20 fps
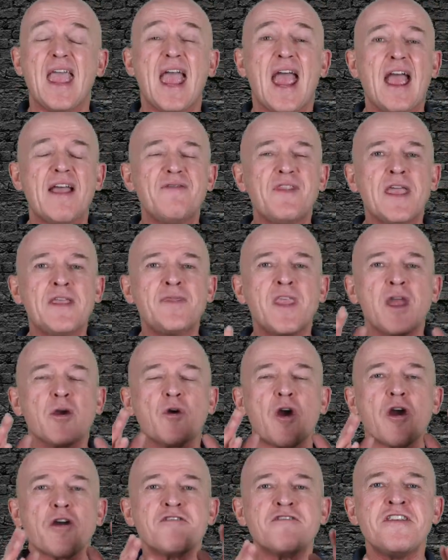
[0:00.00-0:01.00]
And then there
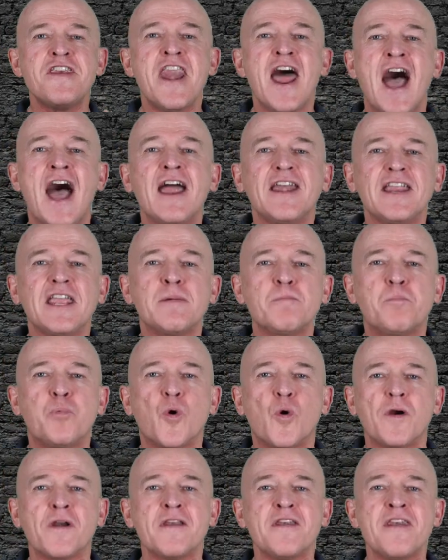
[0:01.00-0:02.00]
are not
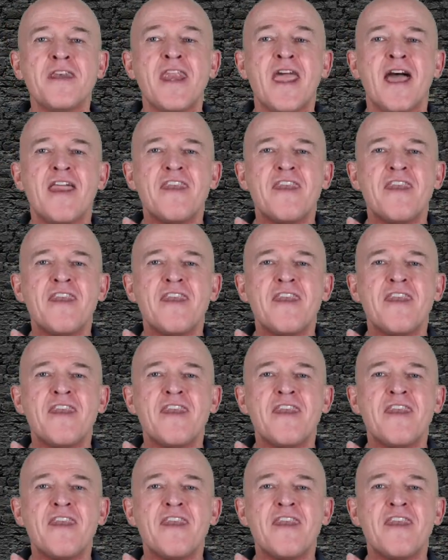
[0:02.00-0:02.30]
important,